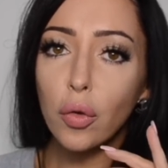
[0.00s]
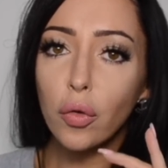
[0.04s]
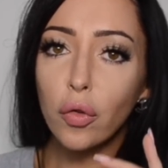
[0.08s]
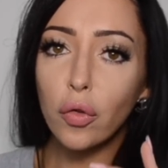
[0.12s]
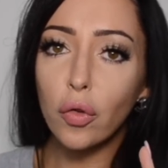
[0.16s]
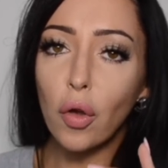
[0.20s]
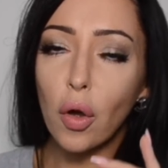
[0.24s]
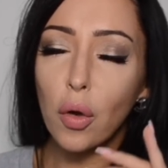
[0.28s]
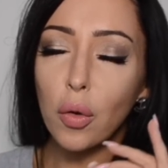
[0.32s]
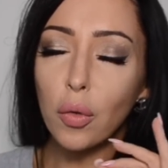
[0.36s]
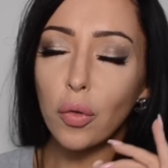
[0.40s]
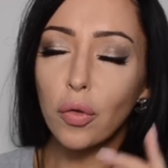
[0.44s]

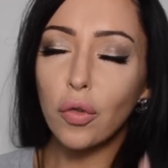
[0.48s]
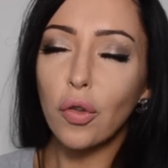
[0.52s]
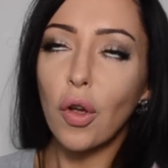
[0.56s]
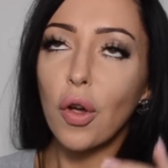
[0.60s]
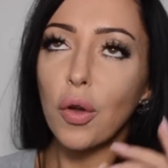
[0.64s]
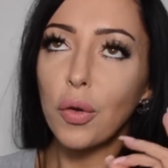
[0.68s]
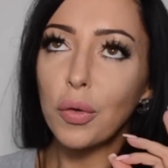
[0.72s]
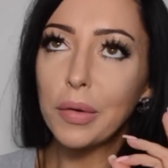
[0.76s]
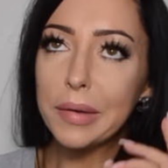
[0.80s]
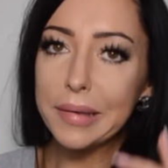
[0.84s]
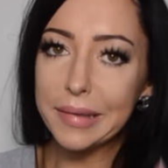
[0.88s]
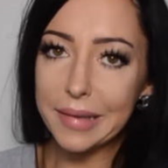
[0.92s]
so,
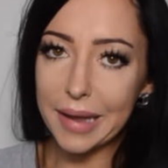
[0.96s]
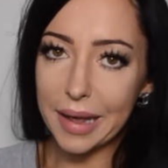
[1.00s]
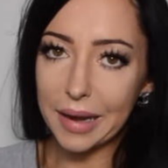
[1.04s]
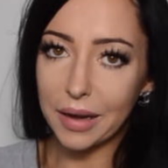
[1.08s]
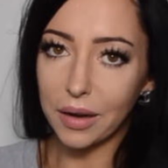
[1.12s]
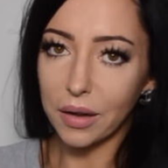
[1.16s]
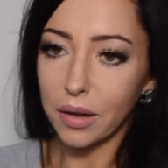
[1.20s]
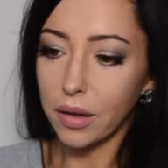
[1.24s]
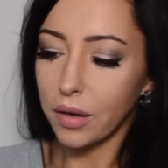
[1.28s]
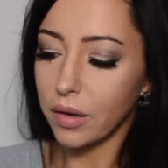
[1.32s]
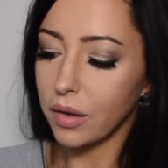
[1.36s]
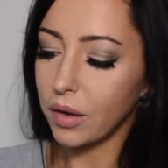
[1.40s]
so
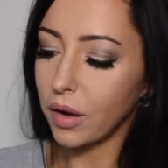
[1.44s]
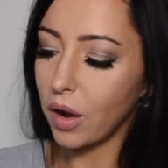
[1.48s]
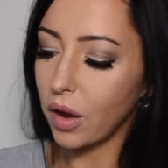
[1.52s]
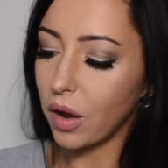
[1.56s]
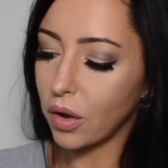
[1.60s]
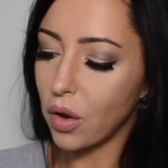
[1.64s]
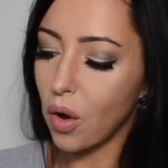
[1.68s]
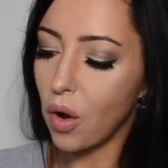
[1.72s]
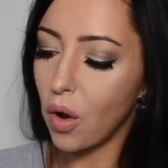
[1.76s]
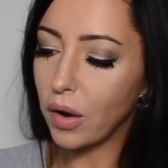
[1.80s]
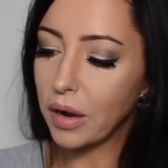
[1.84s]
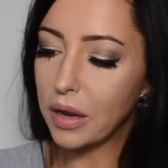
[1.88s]
delicate.
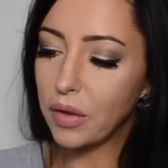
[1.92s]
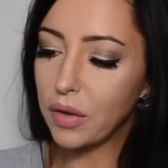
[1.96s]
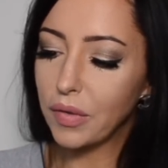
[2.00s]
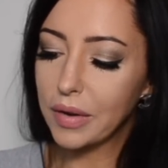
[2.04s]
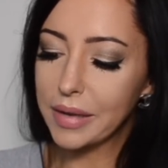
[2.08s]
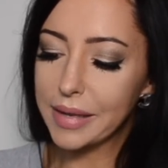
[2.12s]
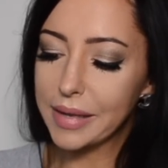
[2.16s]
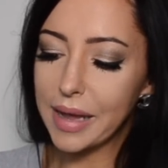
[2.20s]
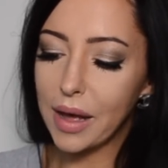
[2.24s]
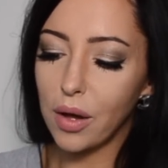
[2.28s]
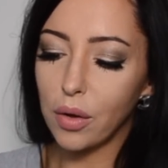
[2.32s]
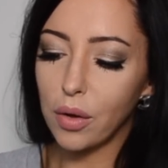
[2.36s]
I can't
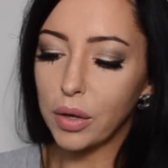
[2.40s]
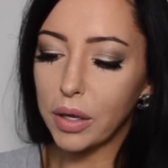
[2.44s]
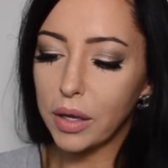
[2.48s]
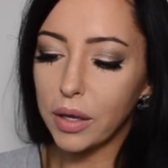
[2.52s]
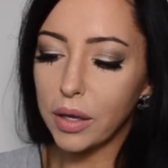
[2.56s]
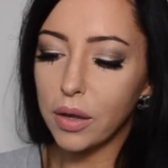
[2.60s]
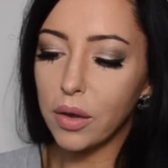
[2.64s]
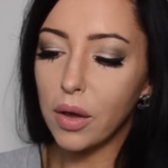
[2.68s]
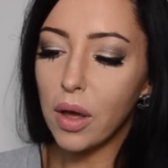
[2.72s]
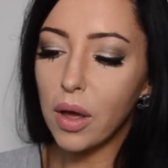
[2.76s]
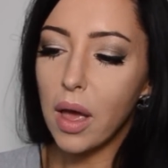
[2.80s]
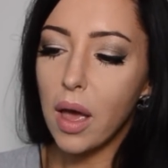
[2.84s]
even tell
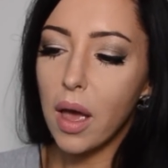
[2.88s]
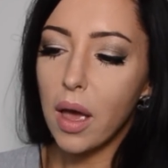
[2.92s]
you.